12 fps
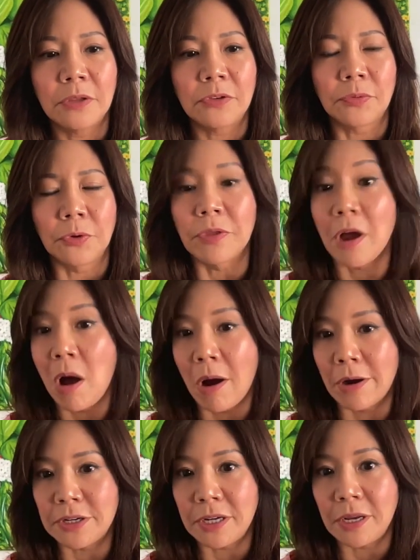through the
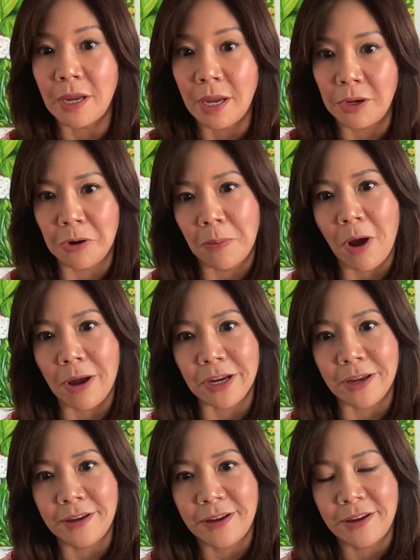heart in your body.